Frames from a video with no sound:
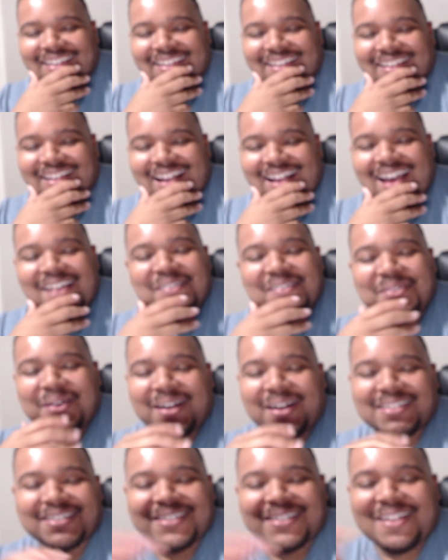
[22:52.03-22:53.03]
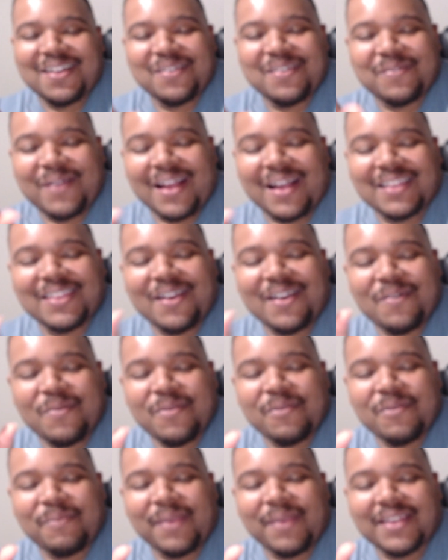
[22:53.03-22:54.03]
I don't know. I thought we
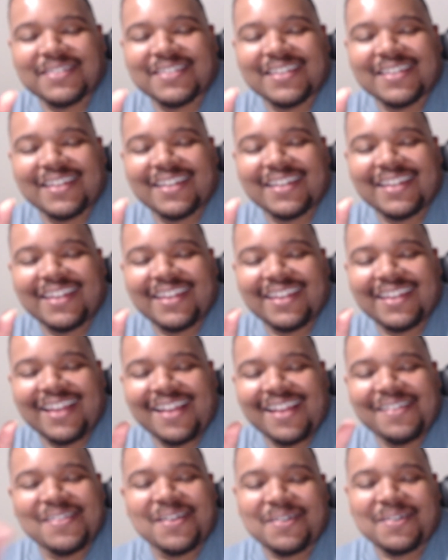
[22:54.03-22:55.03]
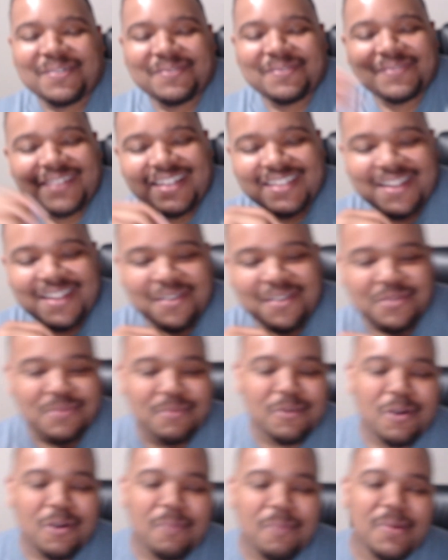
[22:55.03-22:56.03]
were basically, I don't know. I thought it was
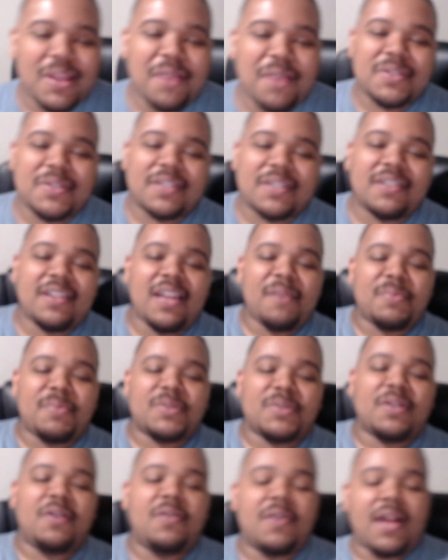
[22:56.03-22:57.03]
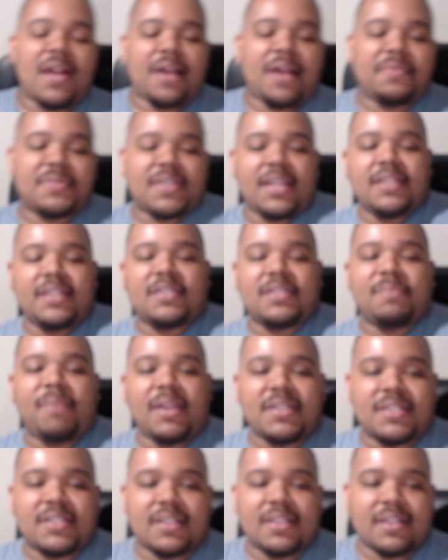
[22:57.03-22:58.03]
more, but it was a good episode, I would say, to
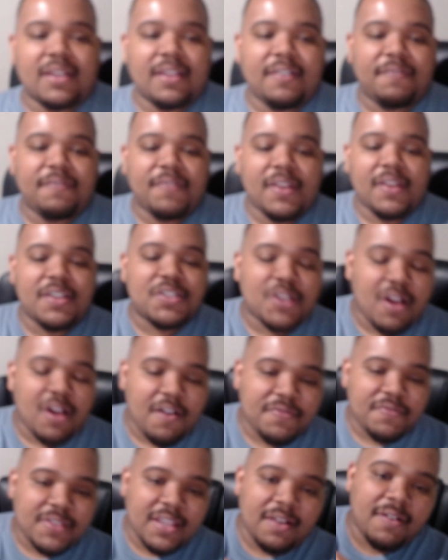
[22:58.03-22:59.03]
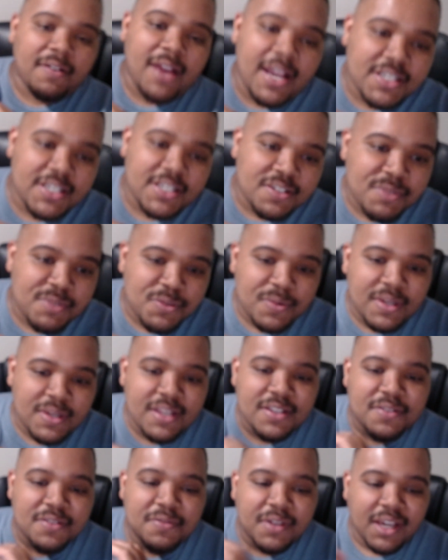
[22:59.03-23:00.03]
basically finish off the interaction between
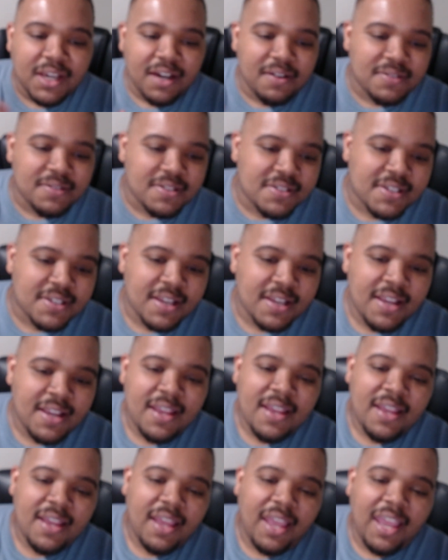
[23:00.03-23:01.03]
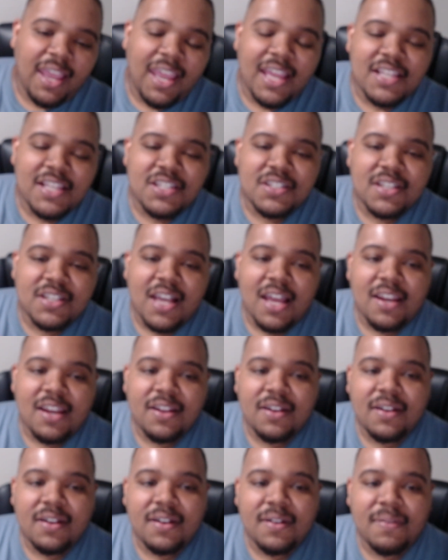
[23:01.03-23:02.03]
these two characters, and just kind
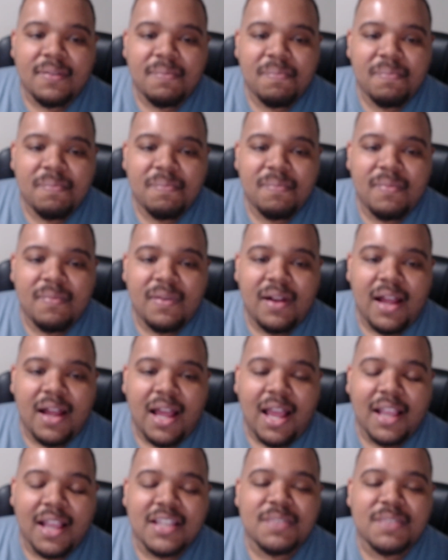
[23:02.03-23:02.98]
of, I guess,